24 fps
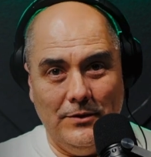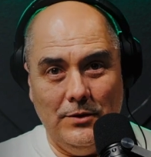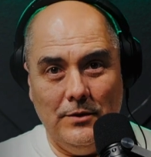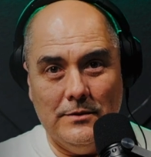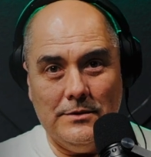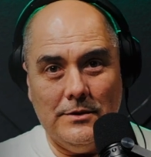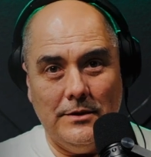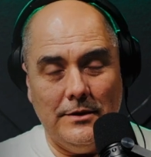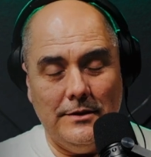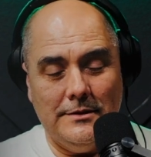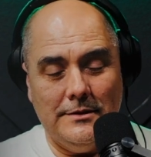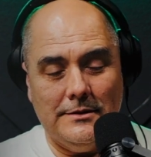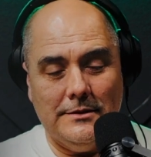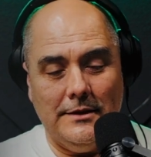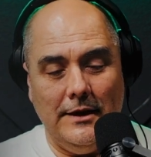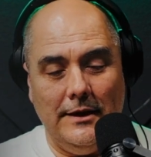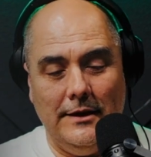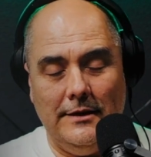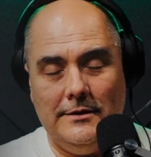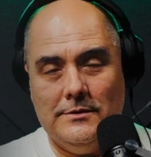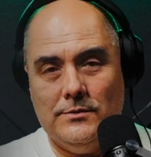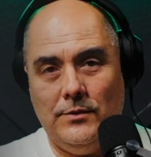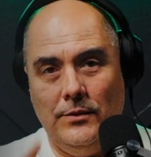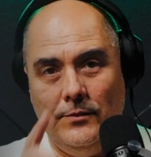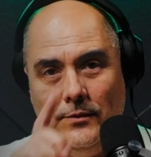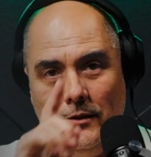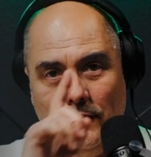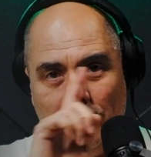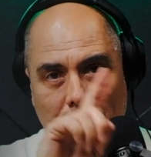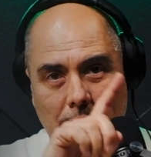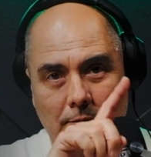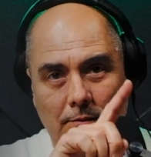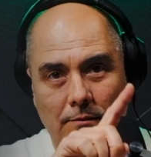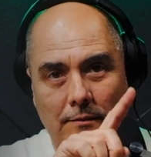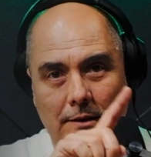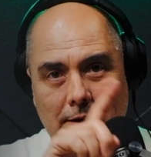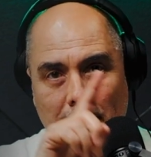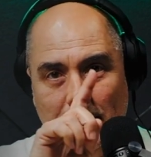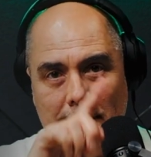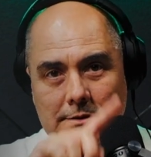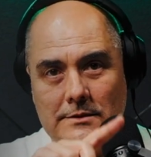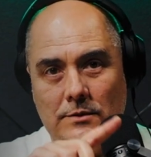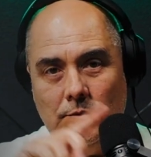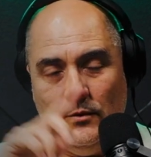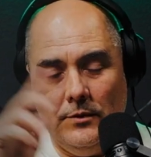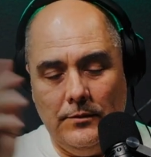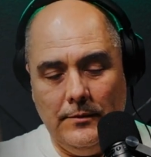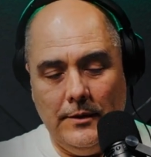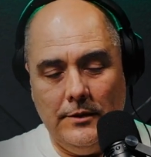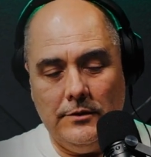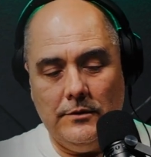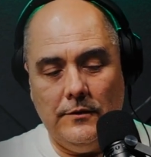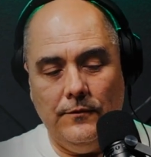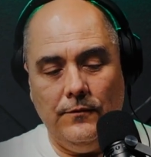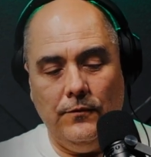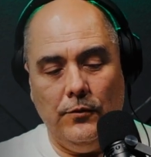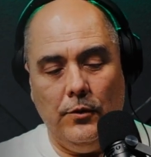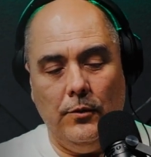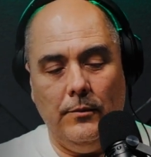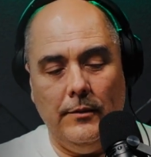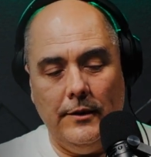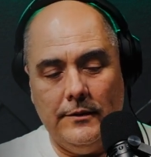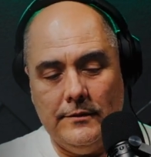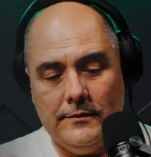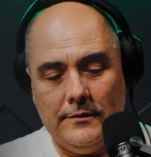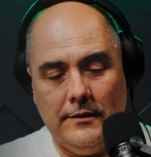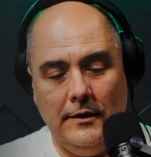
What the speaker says: Those are good signs. We went from less than 1 month to 4 months